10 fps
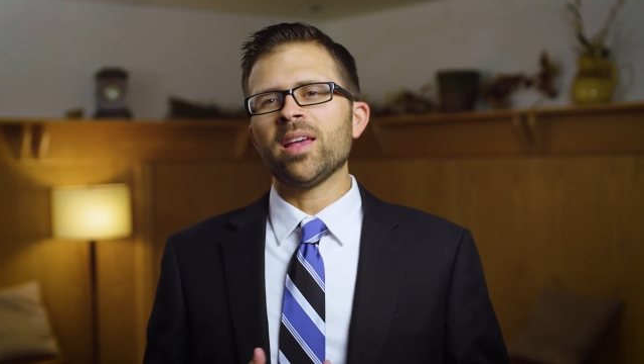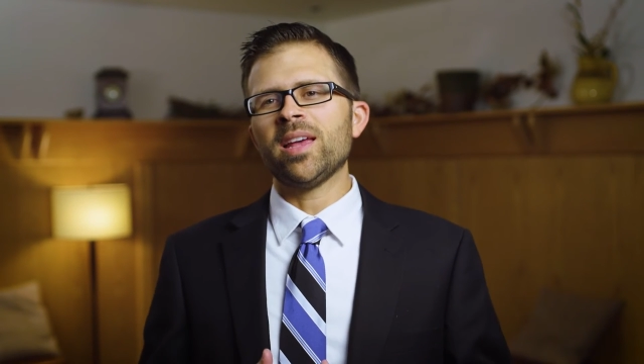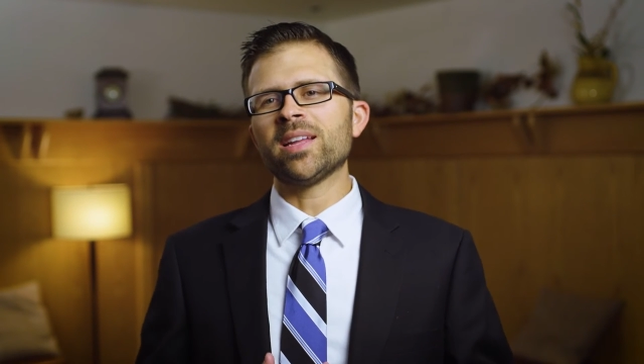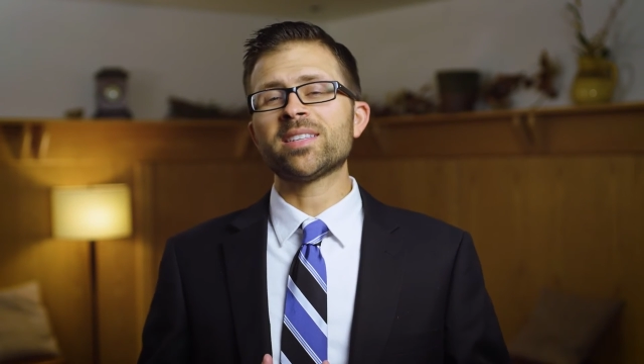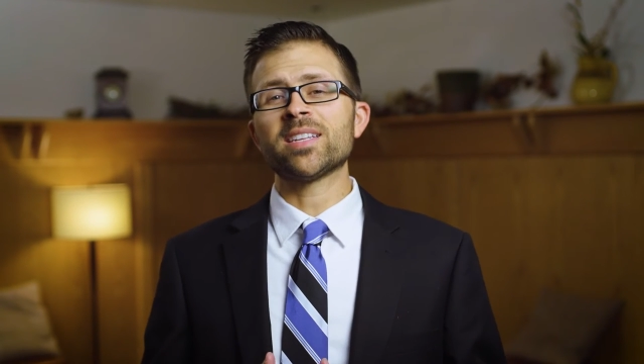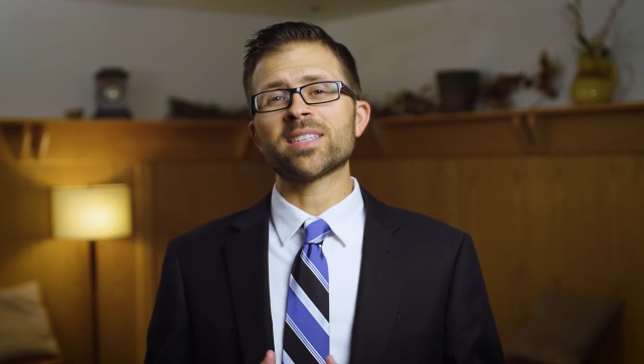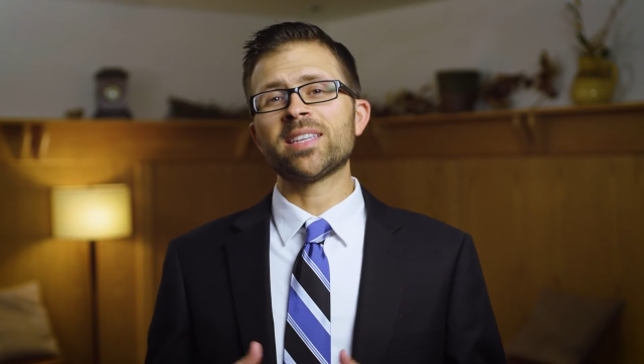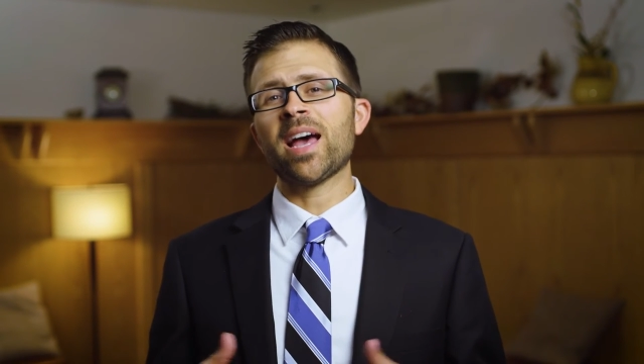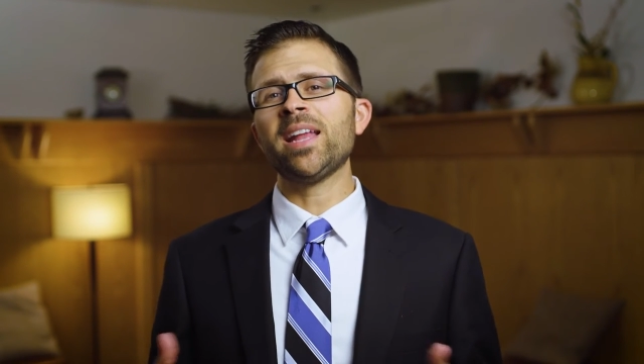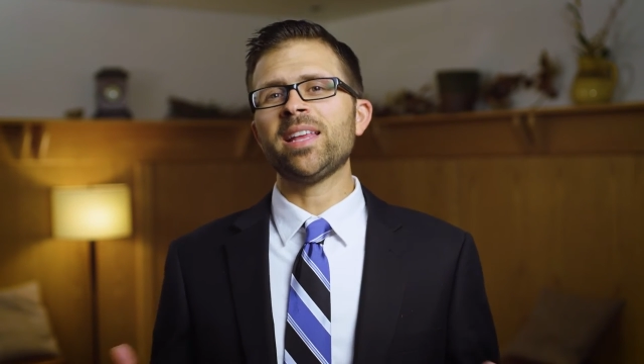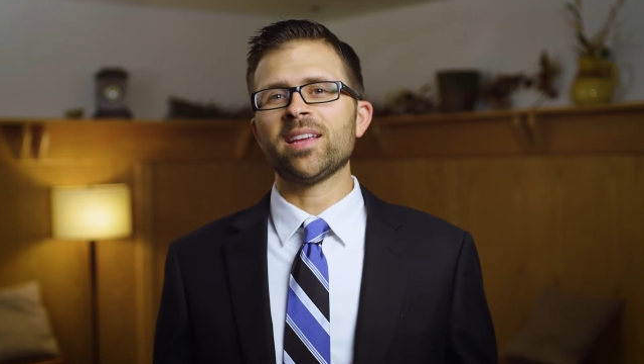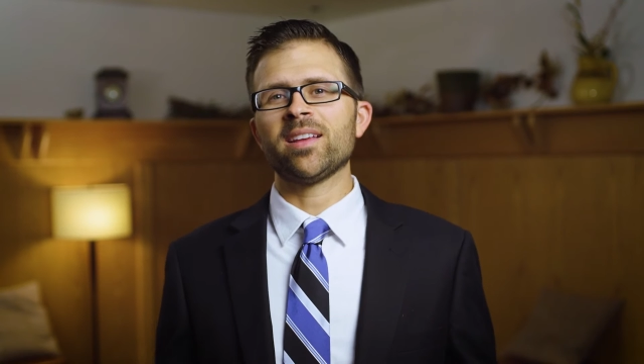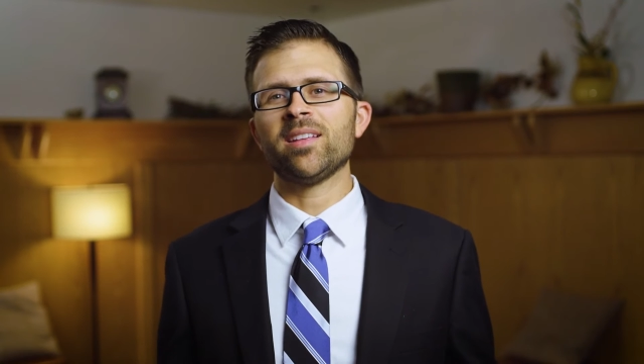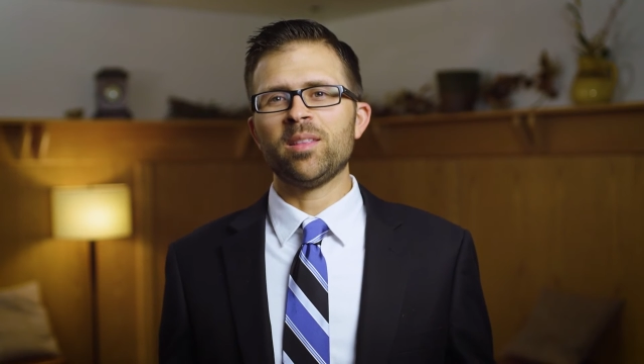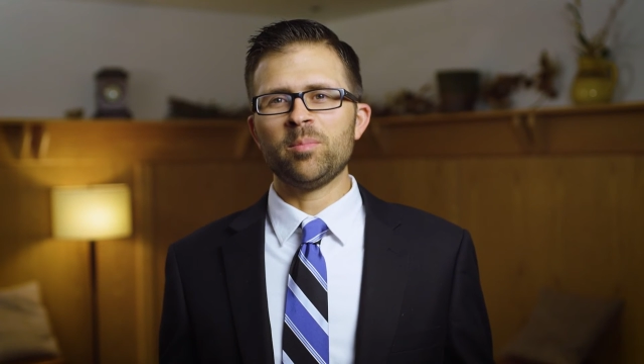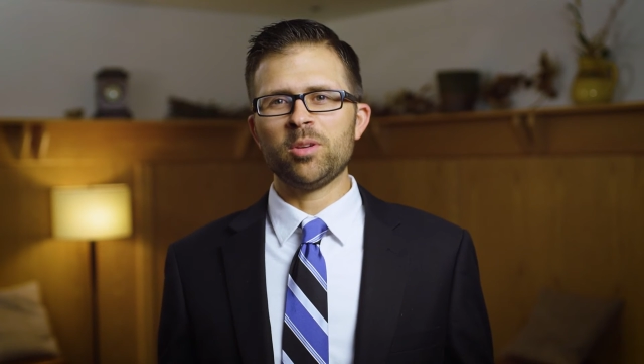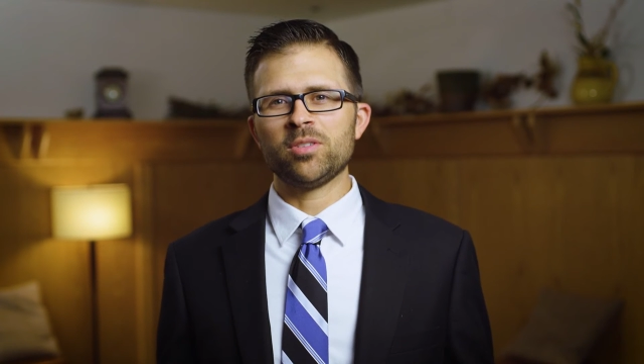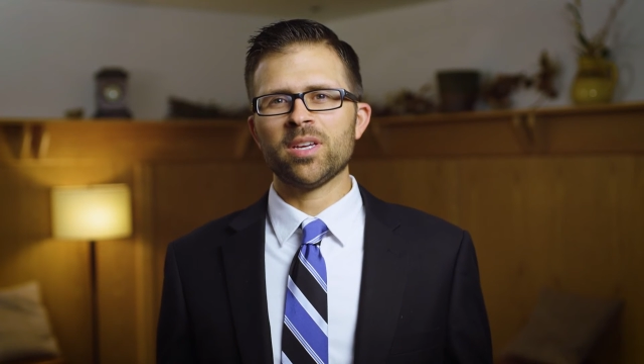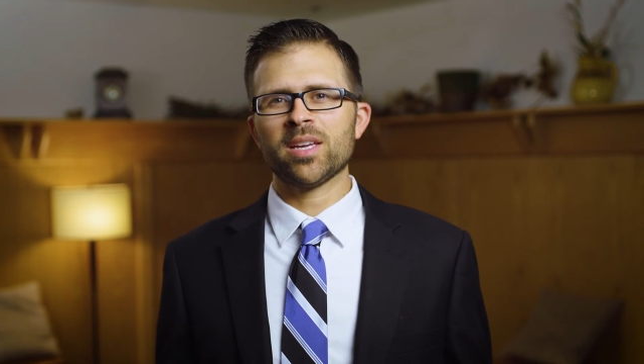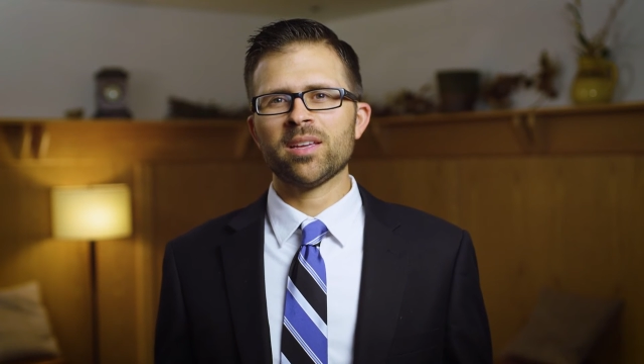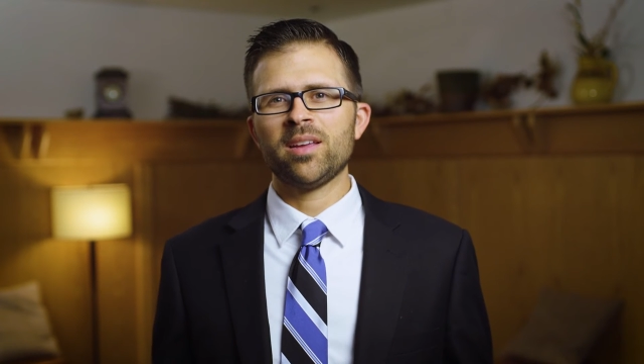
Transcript: in a sense, guiding the music,